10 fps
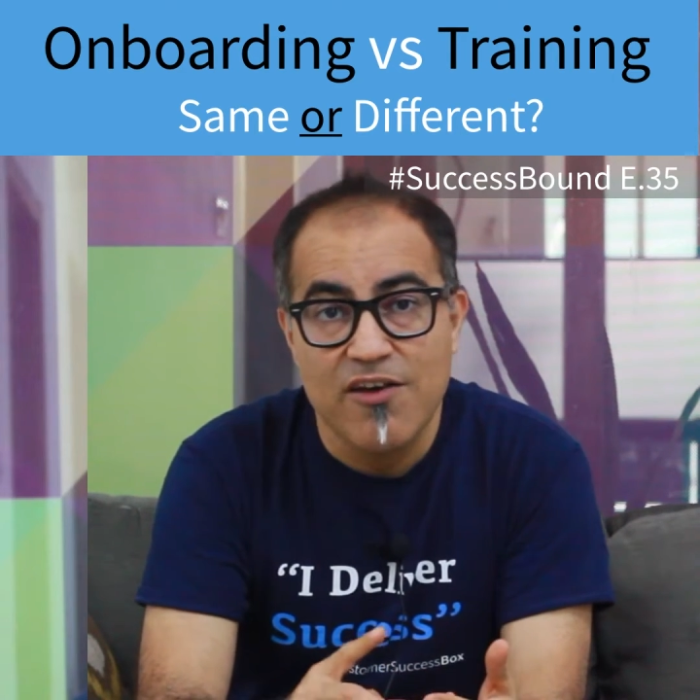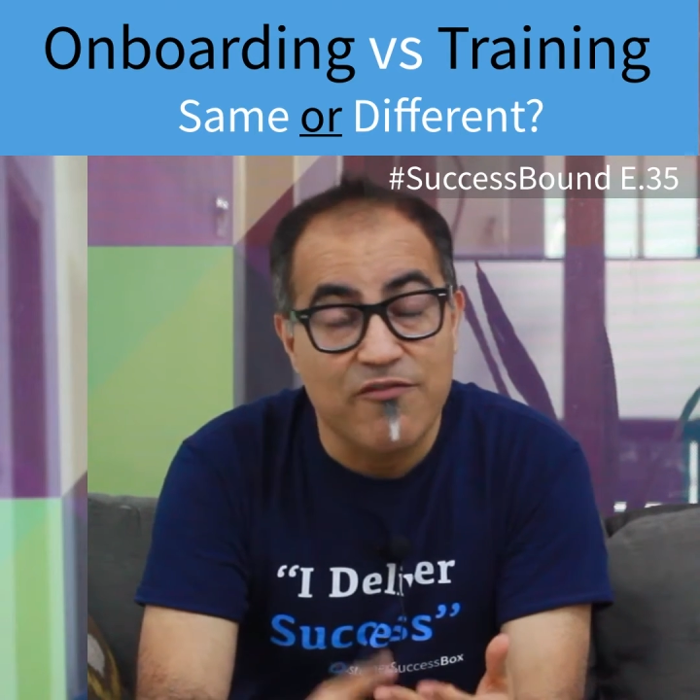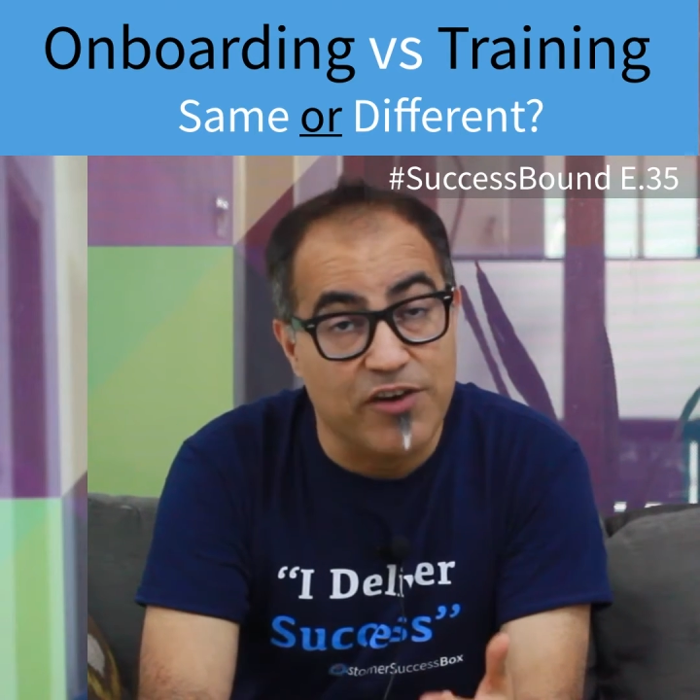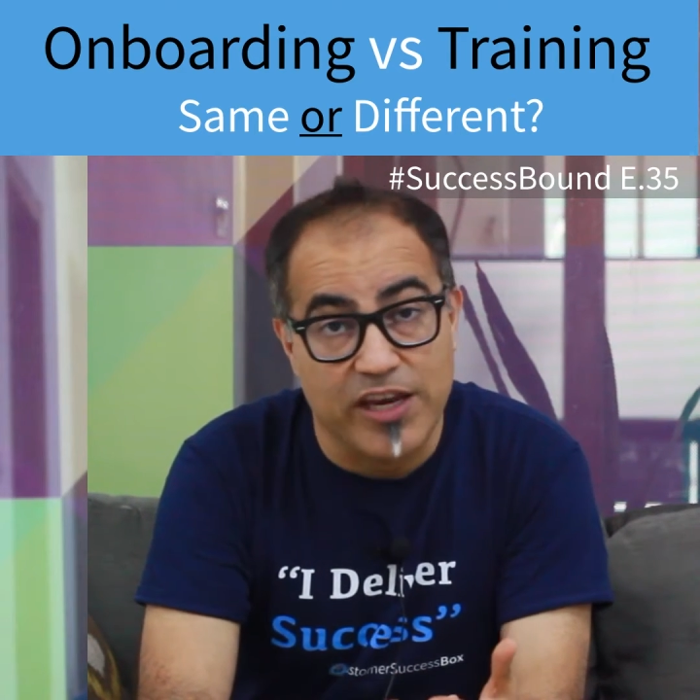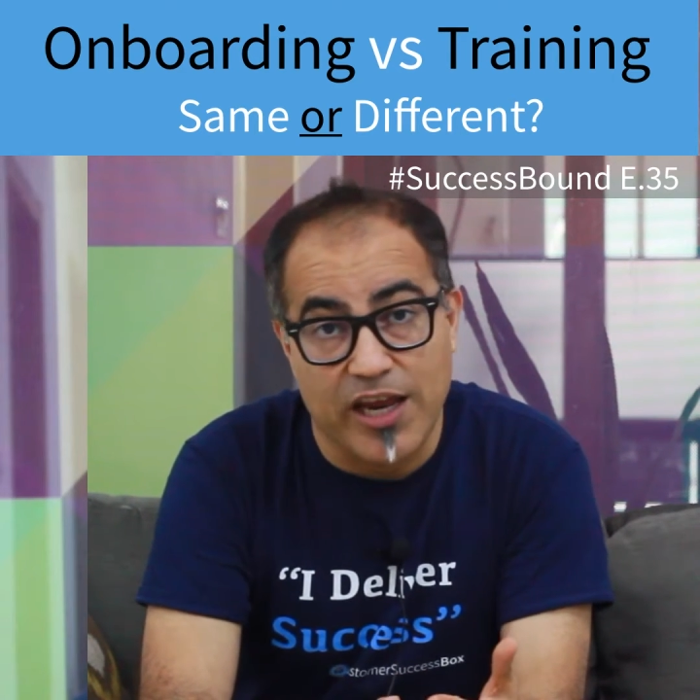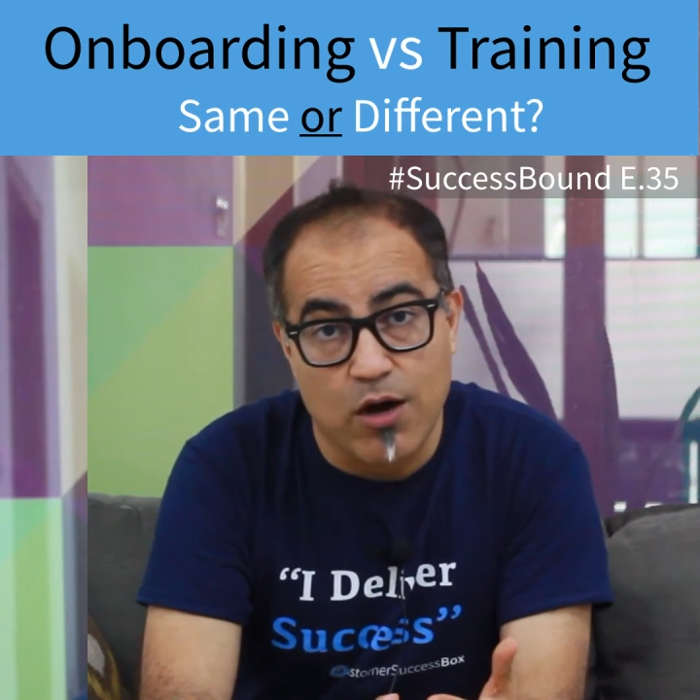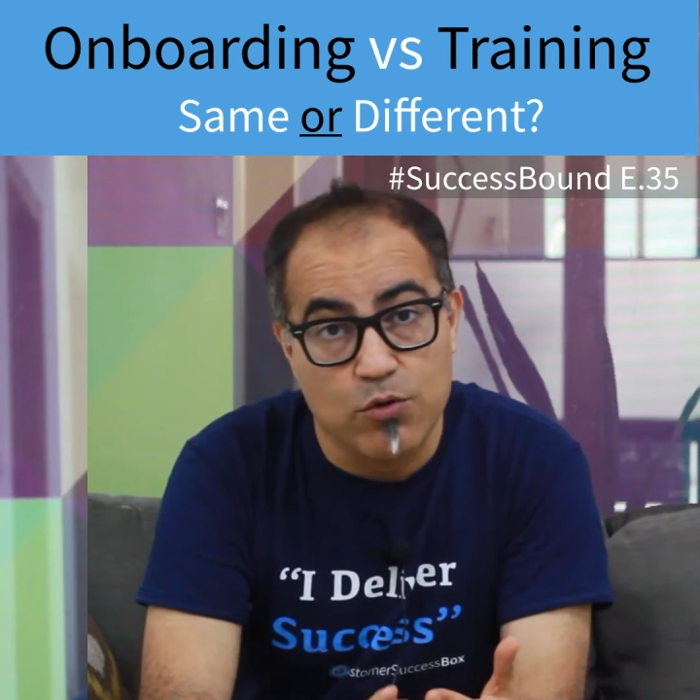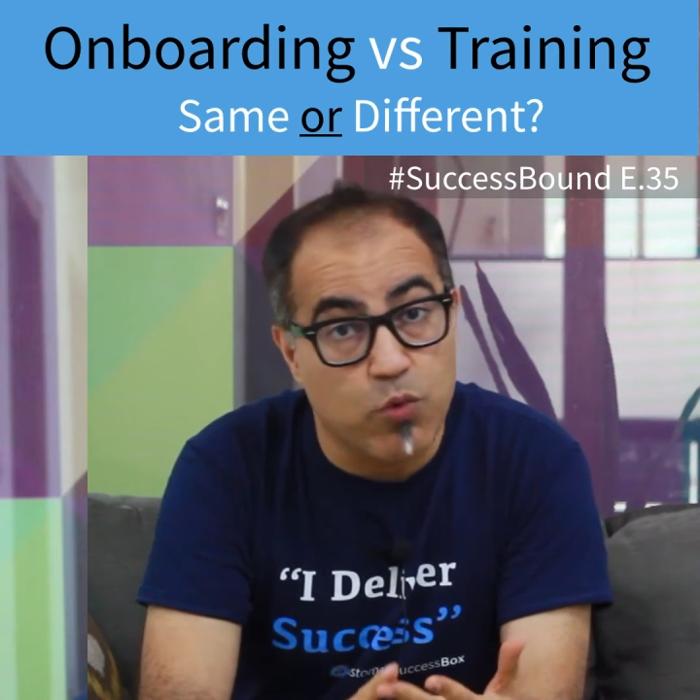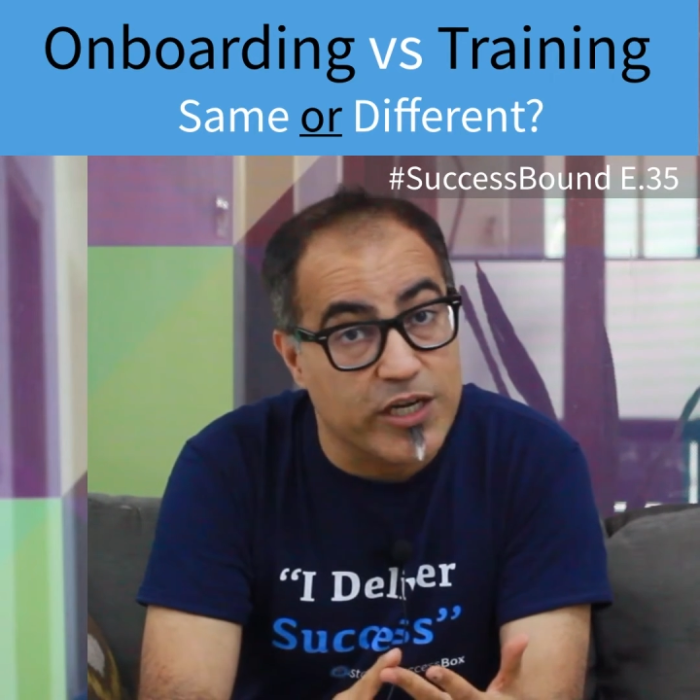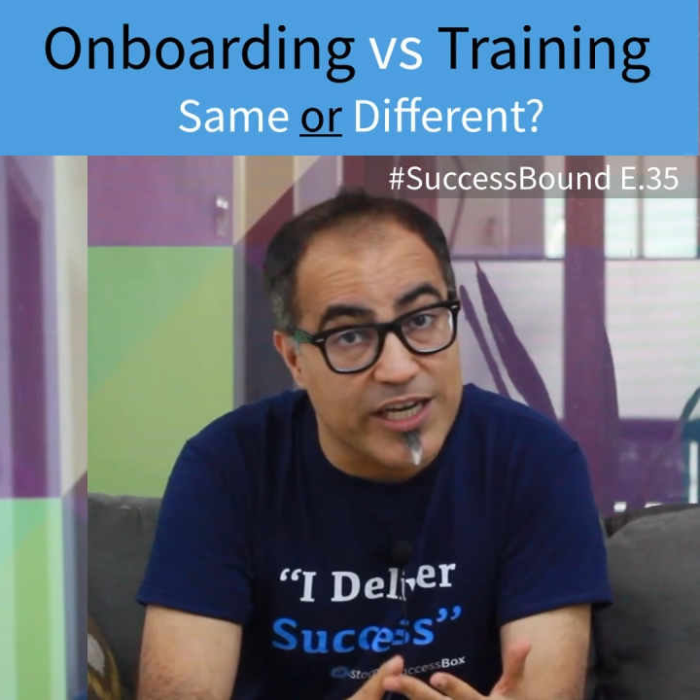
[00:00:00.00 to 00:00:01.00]
figuring
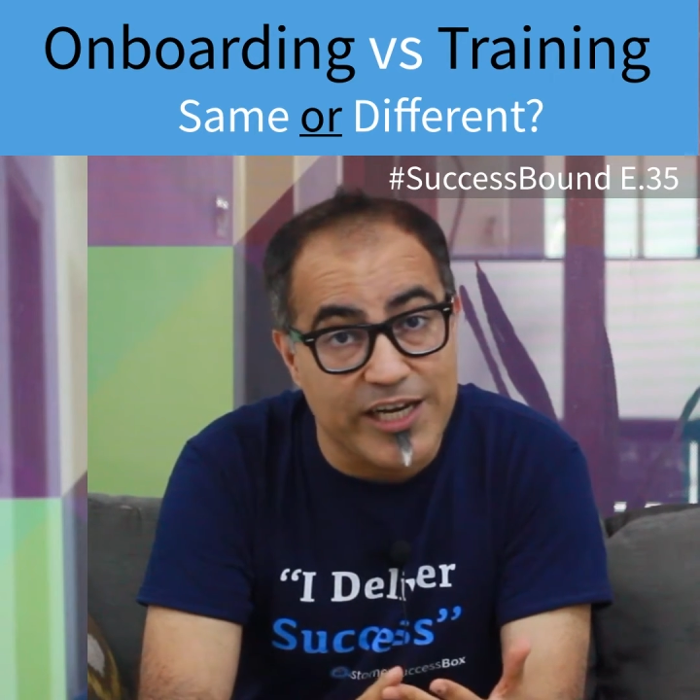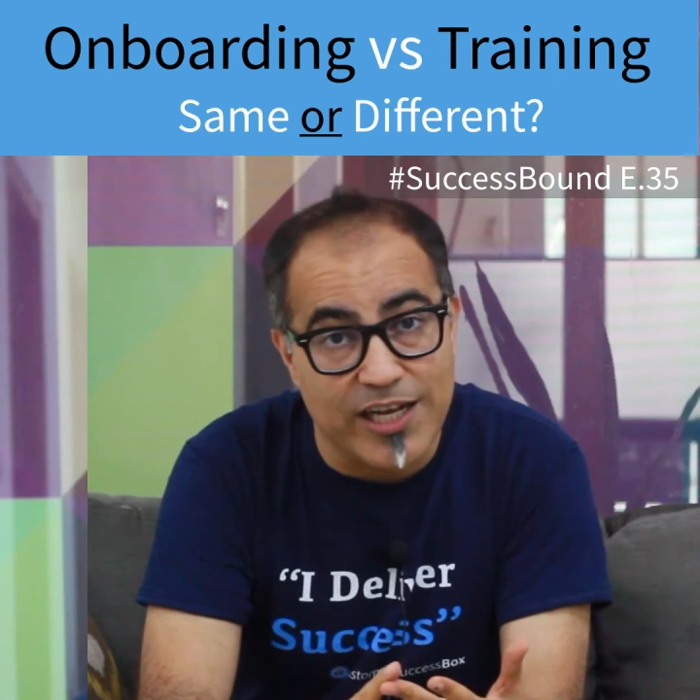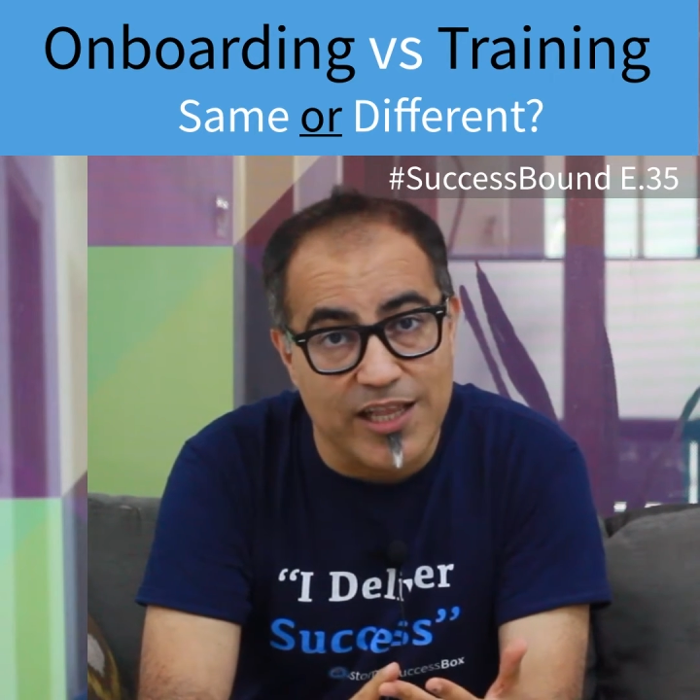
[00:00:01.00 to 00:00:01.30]
out what data